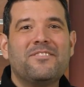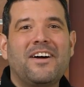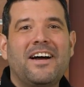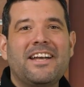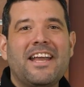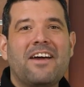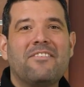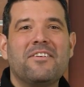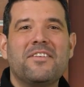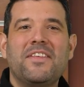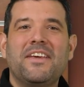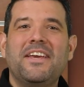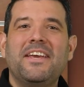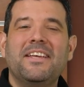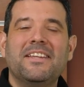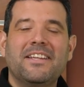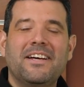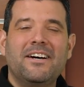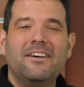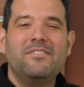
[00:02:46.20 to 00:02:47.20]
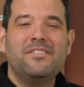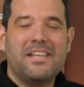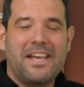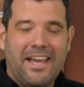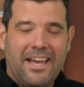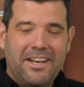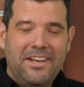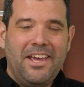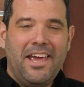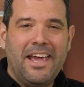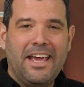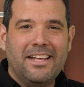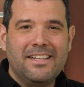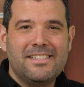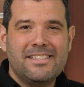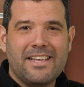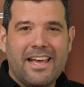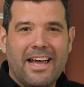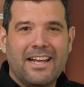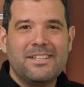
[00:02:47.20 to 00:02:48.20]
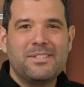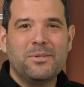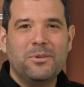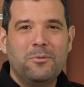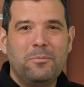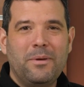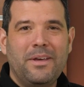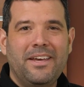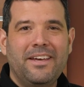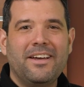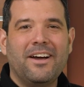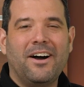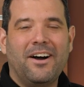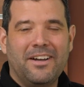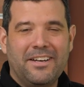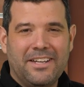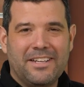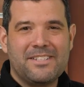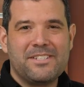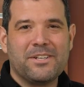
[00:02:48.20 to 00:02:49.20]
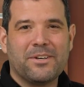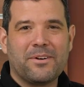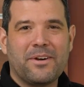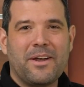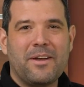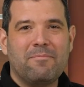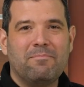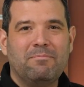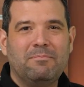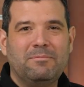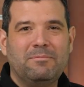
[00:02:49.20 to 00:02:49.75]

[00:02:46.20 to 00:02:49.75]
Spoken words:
find everything he loves and hates at ToolPig on Instagram.